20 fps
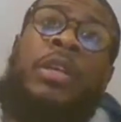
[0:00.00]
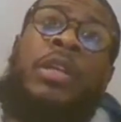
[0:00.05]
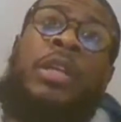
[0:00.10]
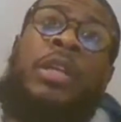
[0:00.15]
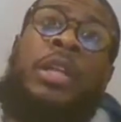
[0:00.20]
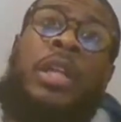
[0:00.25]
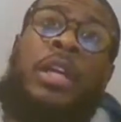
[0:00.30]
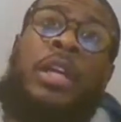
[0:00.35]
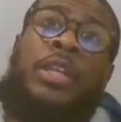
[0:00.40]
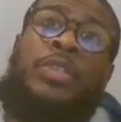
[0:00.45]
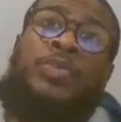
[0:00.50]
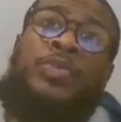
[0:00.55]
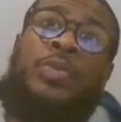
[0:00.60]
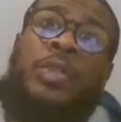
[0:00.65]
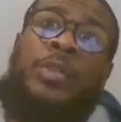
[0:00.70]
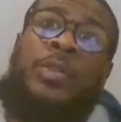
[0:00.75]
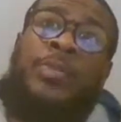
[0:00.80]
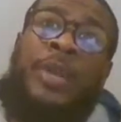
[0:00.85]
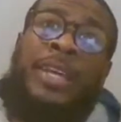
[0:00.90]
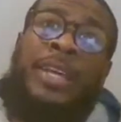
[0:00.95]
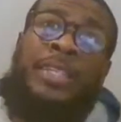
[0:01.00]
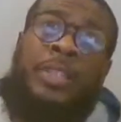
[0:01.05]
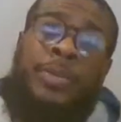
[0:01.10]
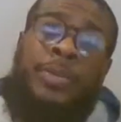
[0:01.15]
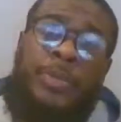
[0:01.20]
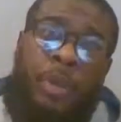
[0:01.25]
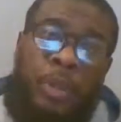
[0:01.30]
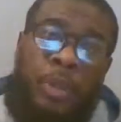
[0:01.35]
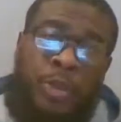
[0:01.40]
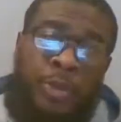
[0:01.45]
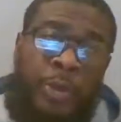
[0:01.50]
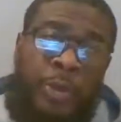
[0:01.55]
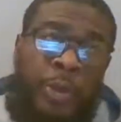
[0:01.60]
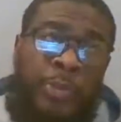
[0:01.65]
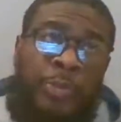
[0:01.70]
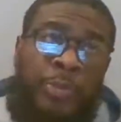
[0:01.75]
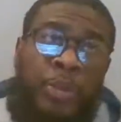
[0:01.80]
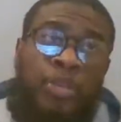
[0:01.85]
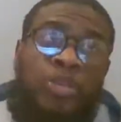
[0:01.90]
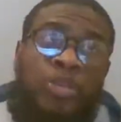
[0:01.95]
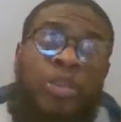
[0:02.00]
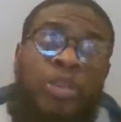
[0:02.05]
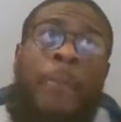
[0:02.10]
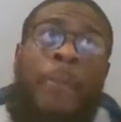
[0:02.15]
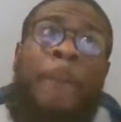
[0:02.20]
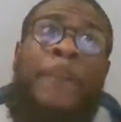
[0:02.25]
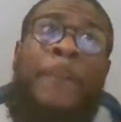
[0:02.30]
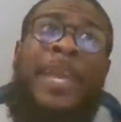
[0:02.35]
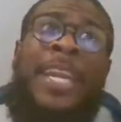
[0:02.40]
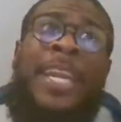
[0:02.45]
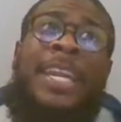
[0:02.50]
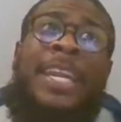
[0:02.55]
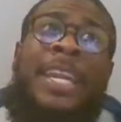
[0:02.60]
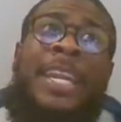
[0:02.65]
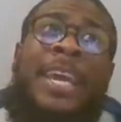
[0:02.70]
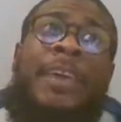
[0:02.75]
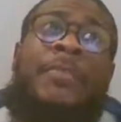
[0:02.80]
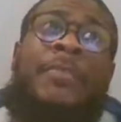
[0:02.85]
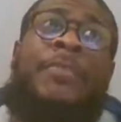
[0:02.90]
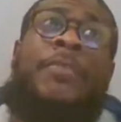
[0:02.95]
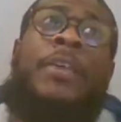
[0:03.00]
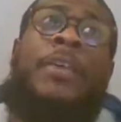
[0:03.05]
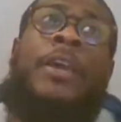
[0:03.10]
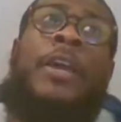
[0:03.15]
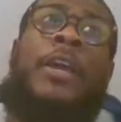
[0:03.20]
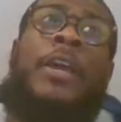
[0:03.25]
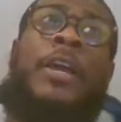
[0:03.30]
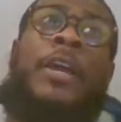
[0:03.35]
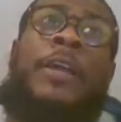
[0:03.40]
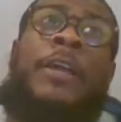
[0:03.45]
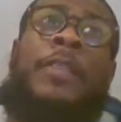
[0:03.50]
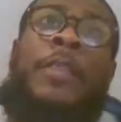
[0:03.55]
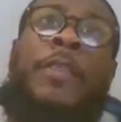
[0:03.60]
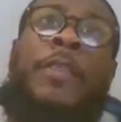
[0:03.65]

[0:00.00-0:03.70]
Nuggets with the basketball as we approach a minute left in the